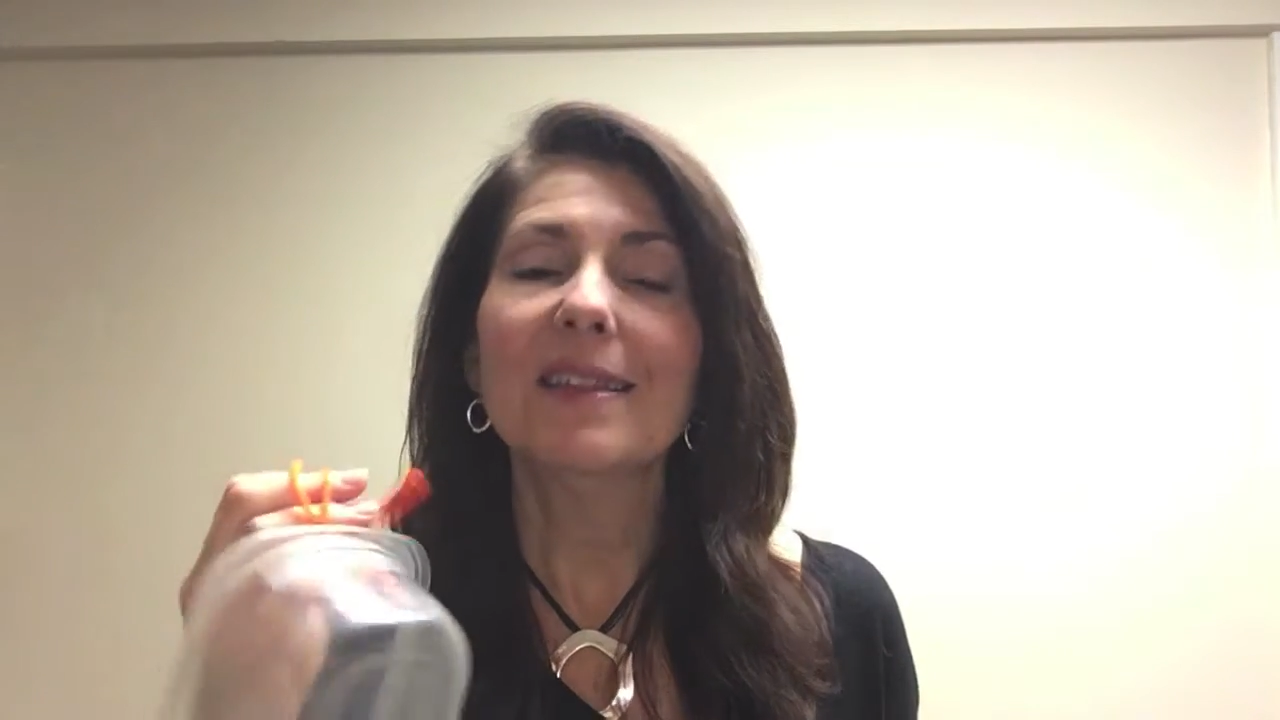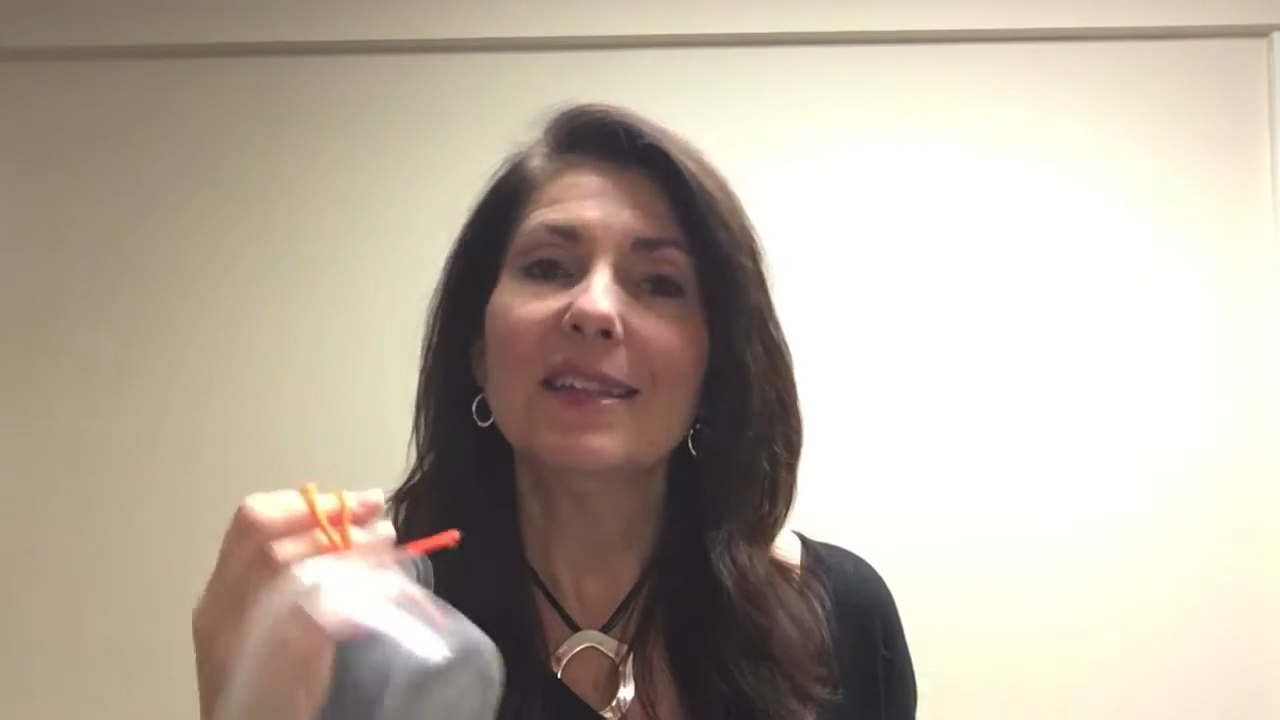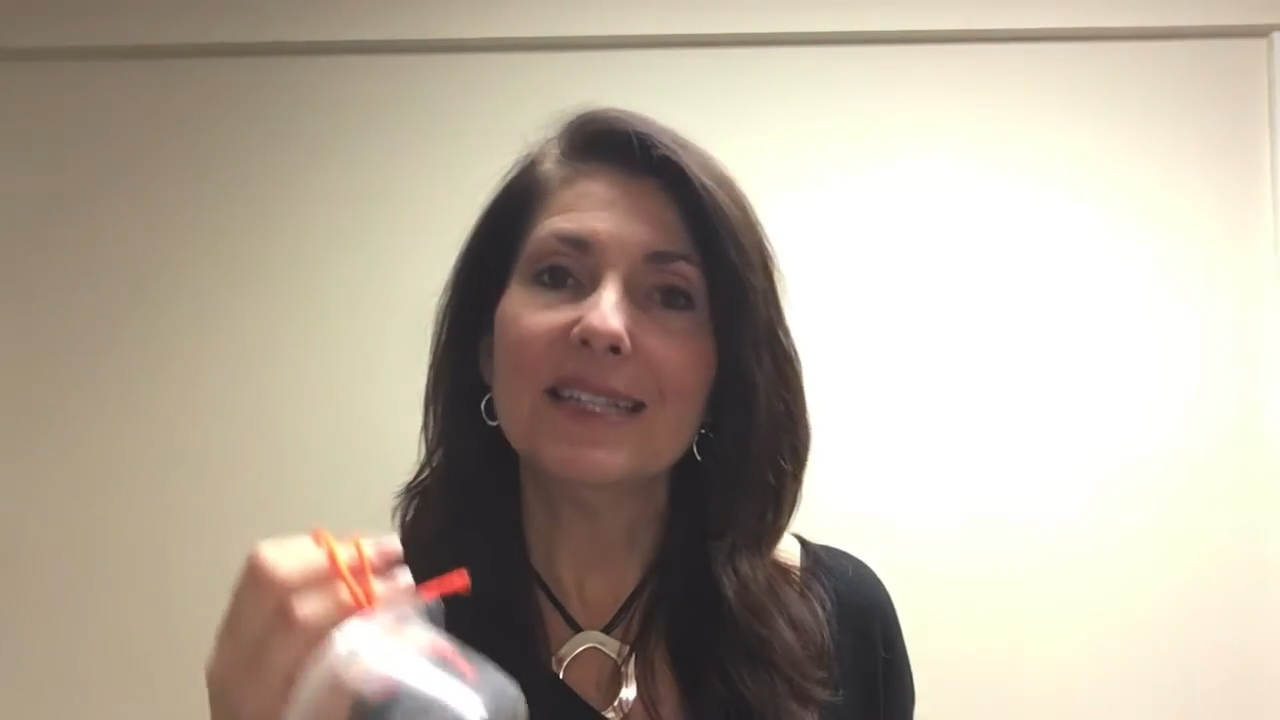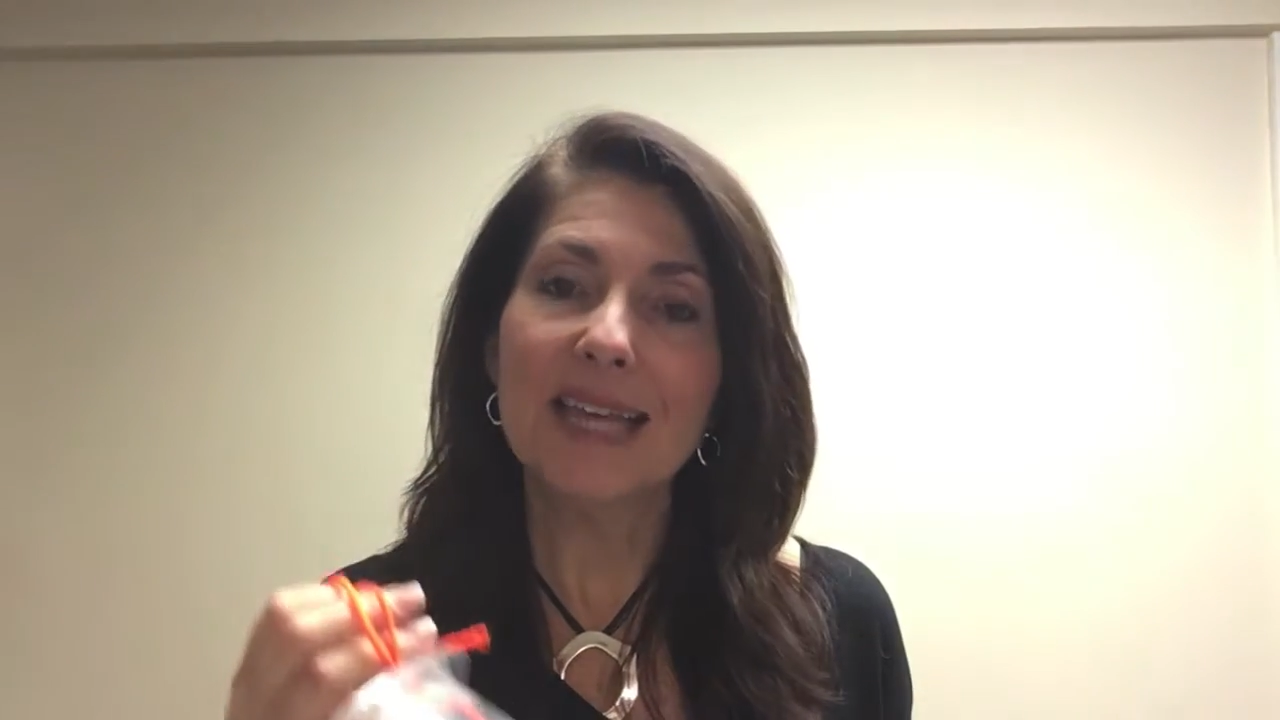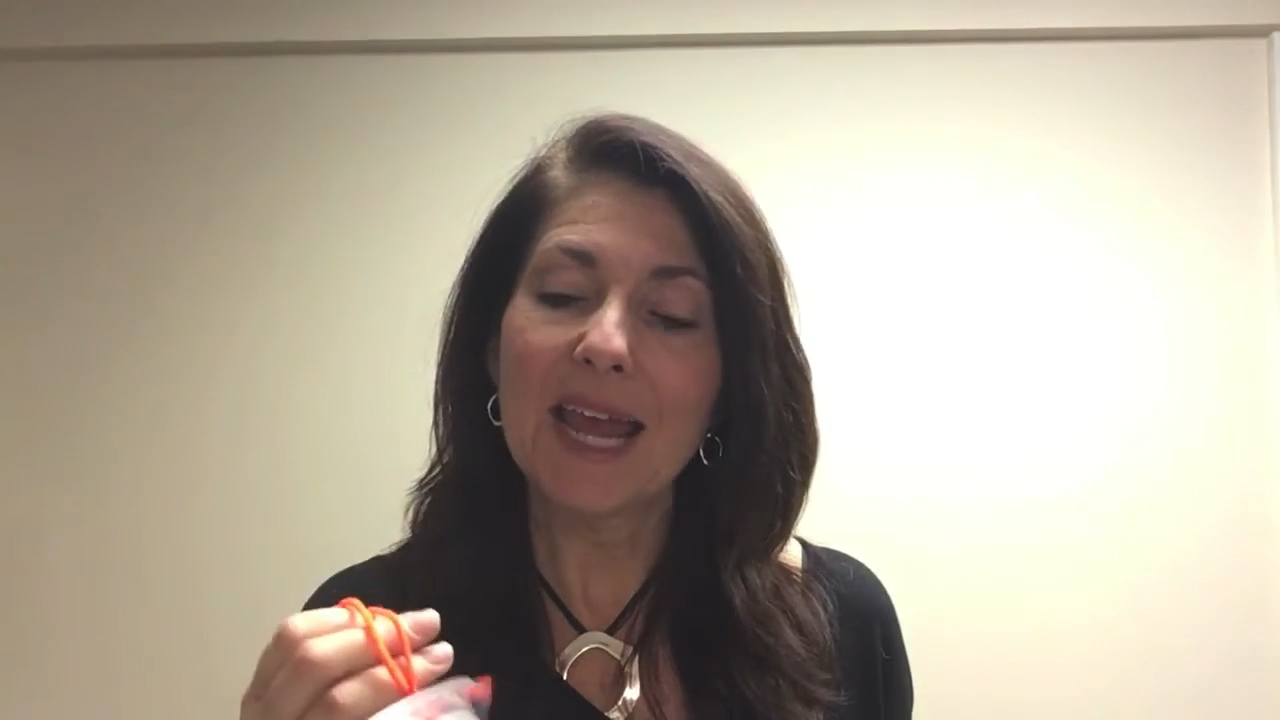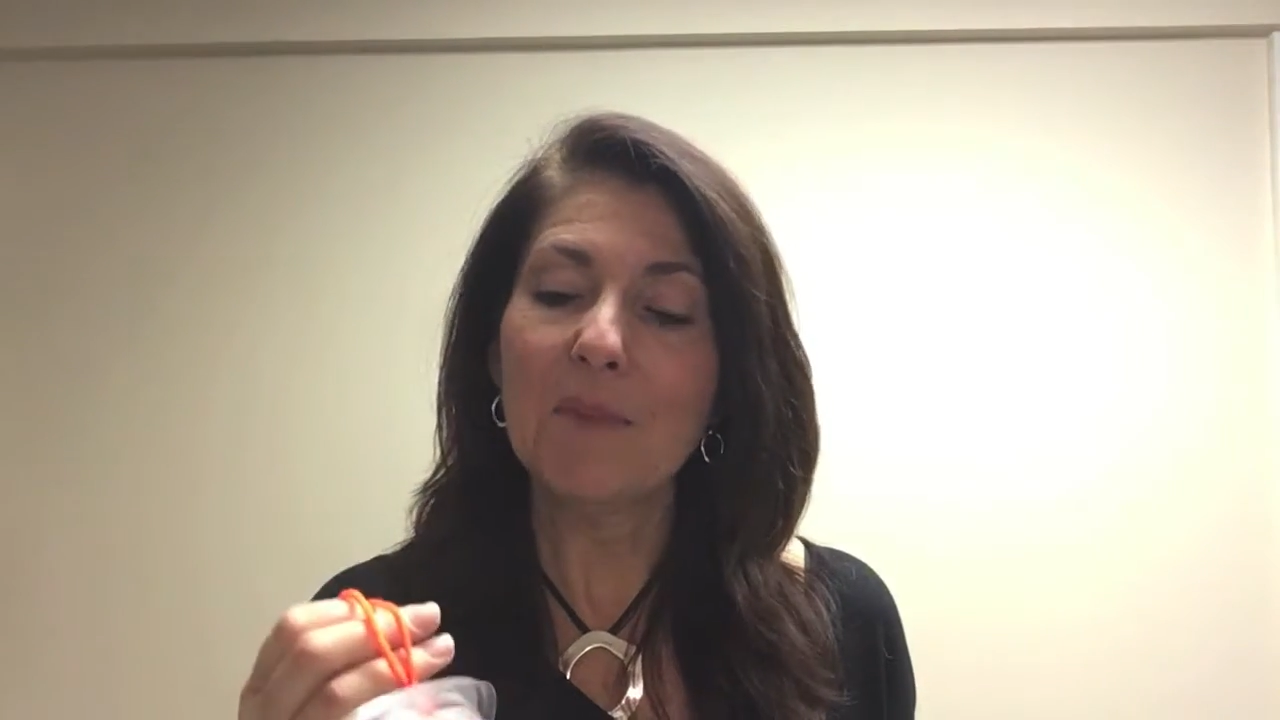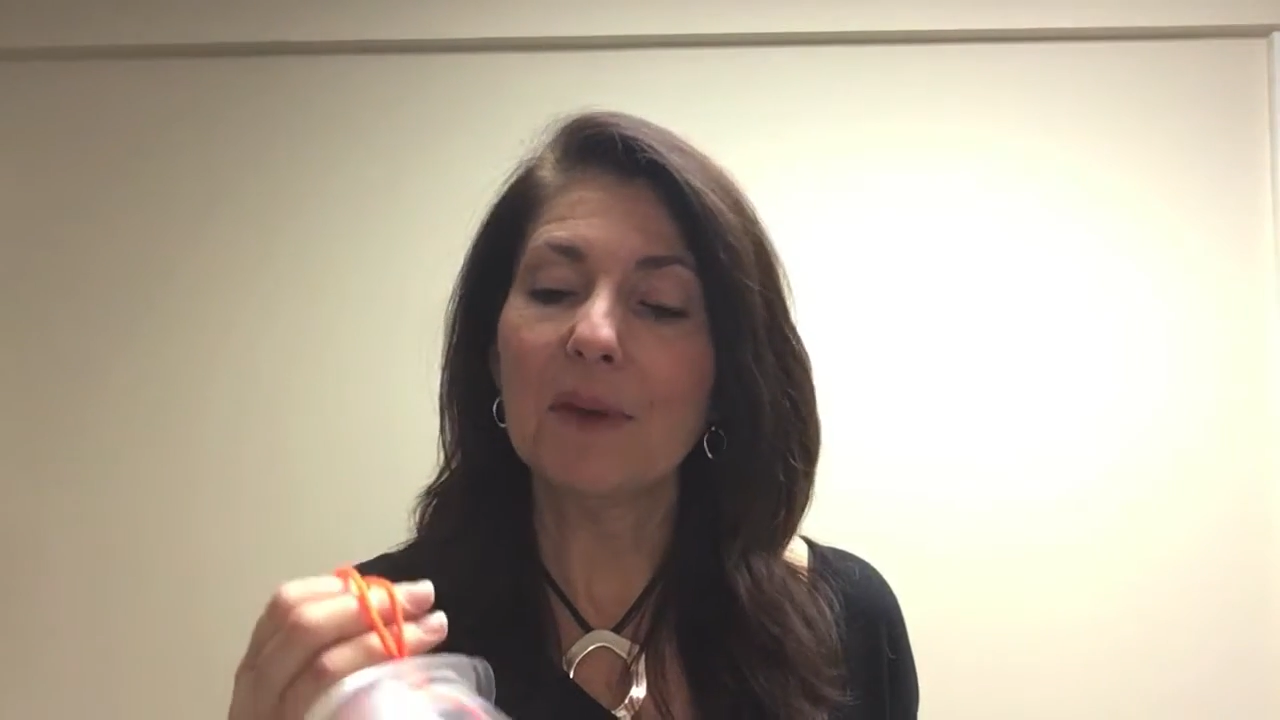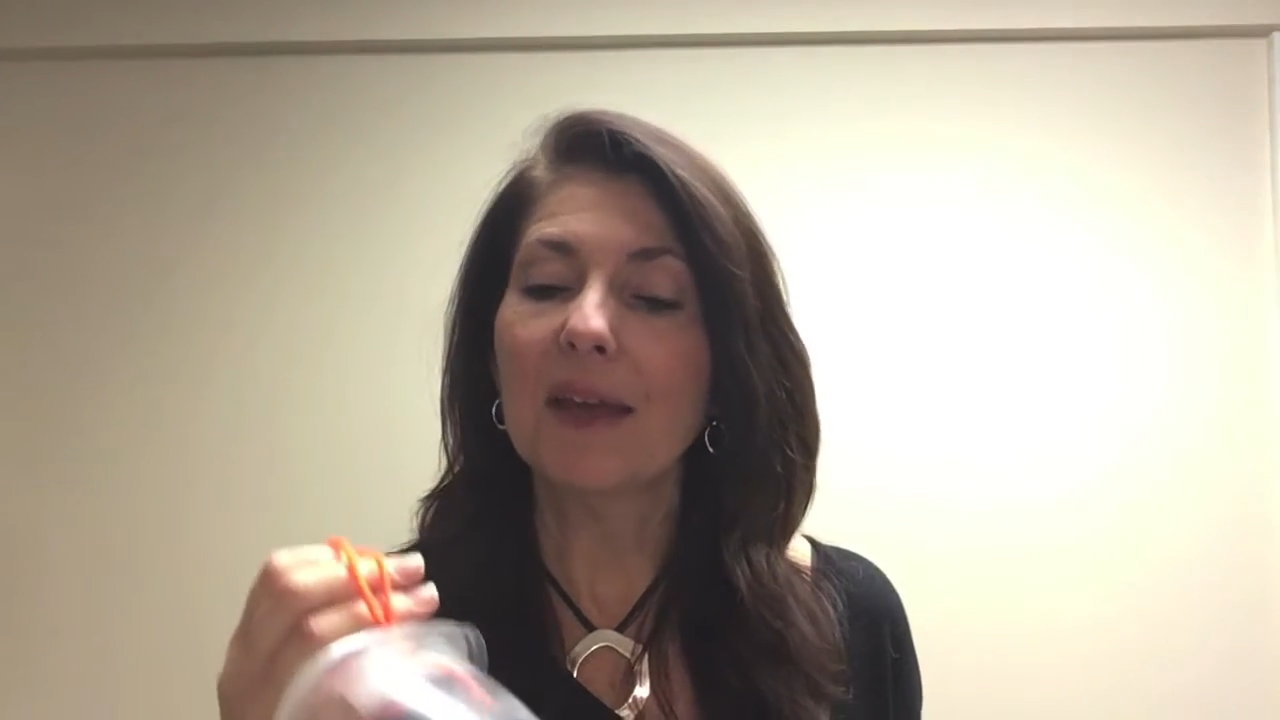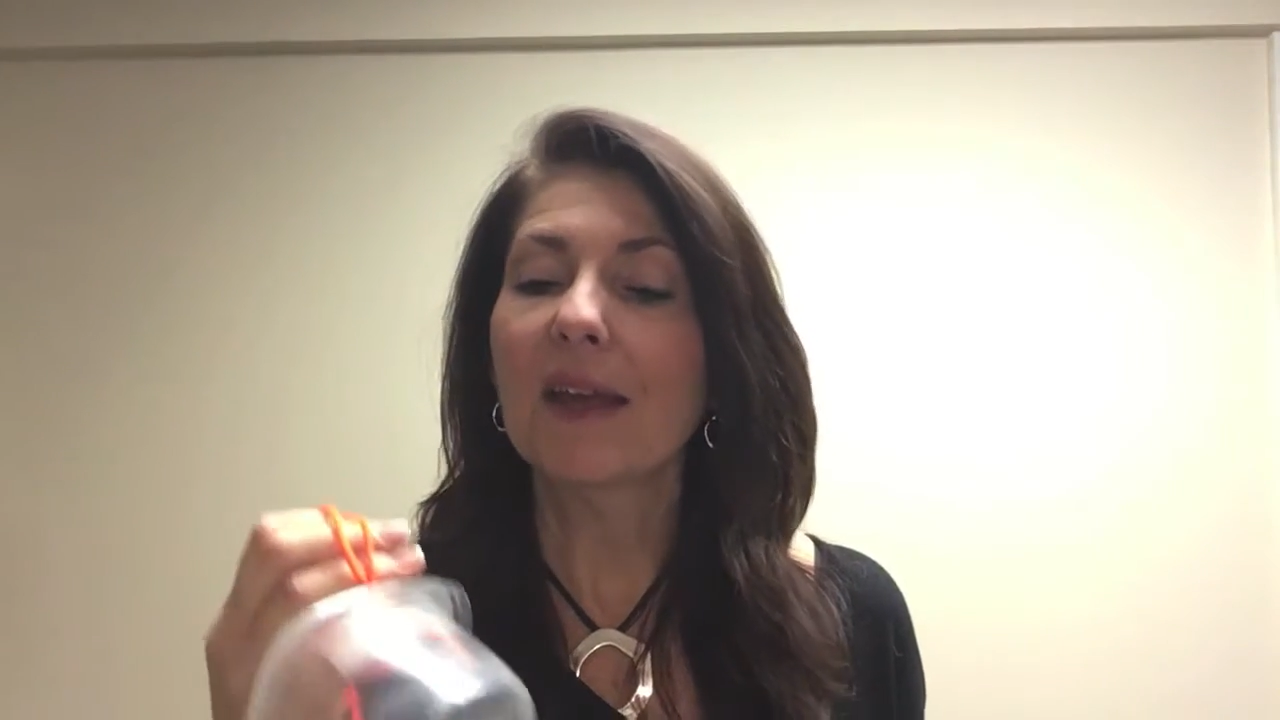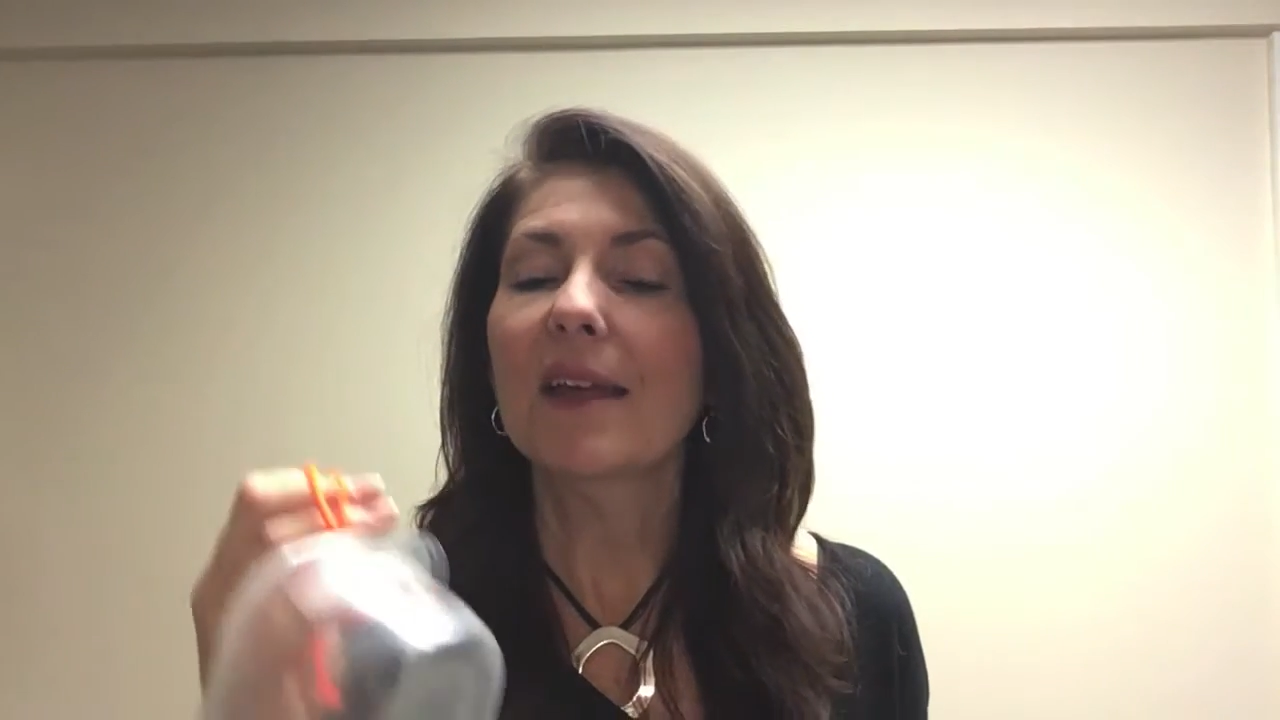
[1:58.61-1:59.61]
then
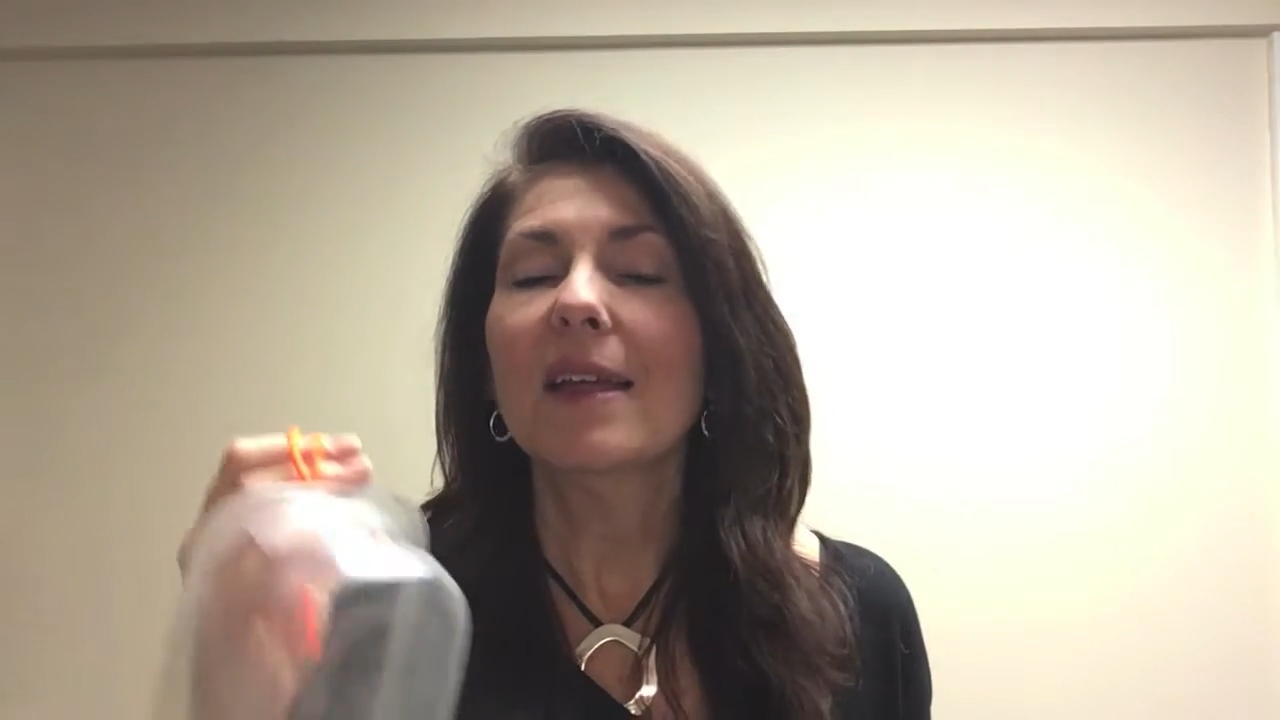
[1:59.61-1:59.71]
taping,